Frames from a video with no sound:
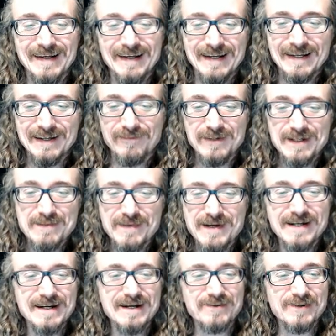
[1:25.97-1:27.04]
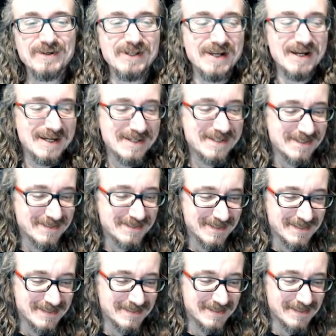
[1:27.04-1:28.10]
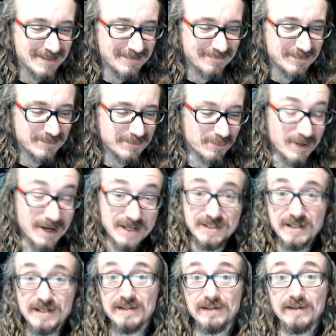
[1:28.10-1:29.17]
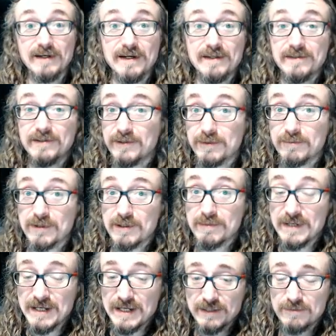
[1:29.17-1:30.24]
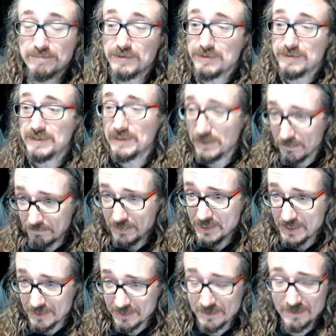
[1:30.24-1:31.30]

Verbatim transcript: And what you might not realize is that if you watch, say, uh, The Little Mermaid or Beauty and the Beast,